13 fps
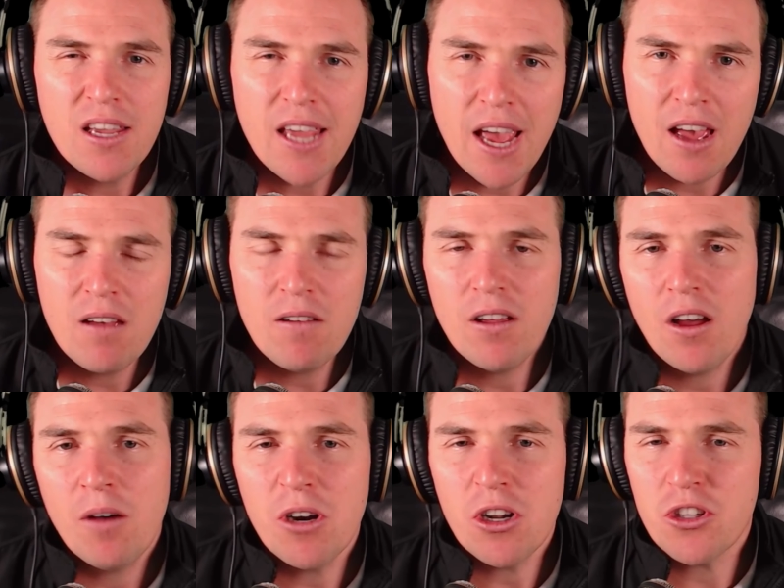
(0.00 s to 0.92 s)
Yeah,
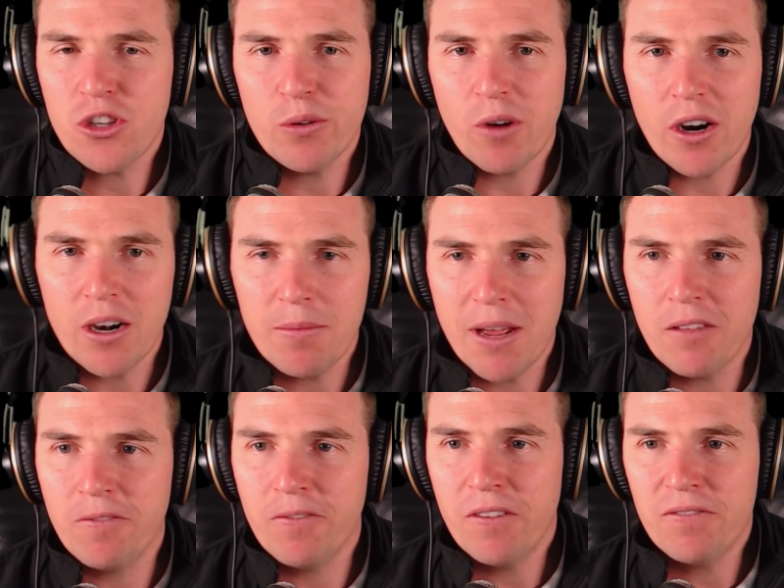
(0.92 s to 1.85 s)
I'm not too worried about
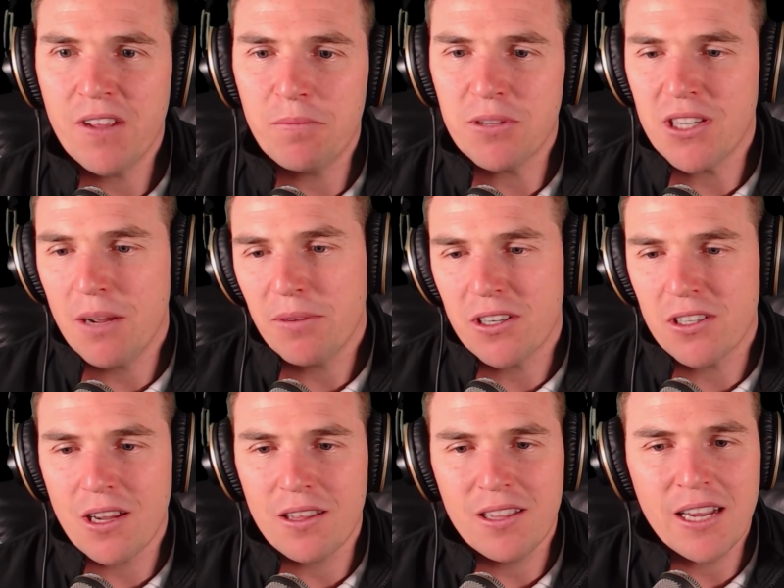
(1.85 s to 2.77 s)
the 15%
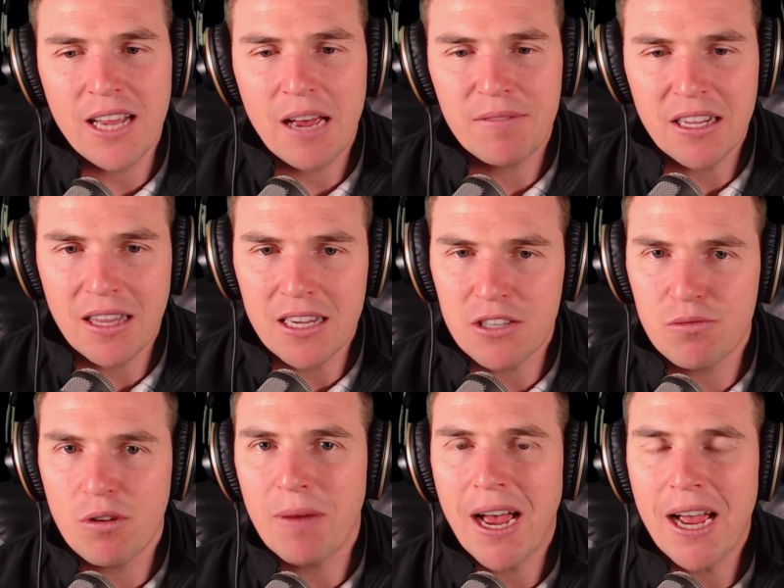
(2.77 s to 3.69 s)
because I think having less
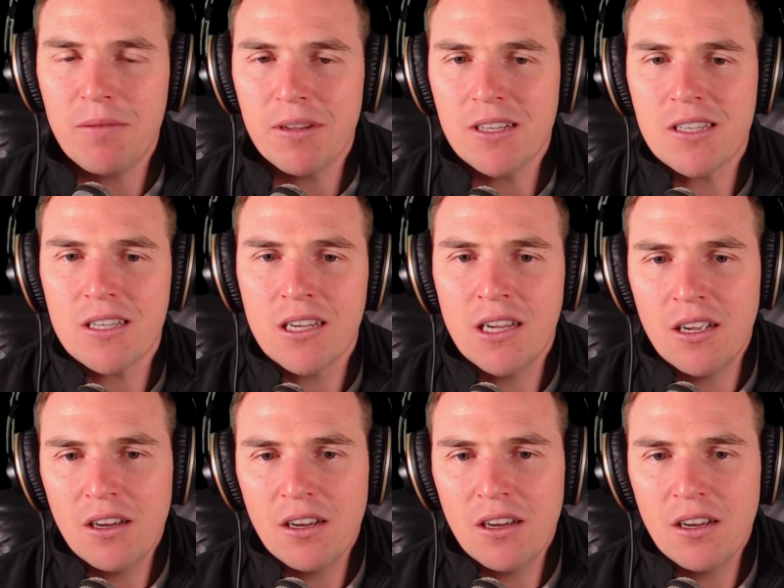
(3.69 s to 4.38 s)
repayments,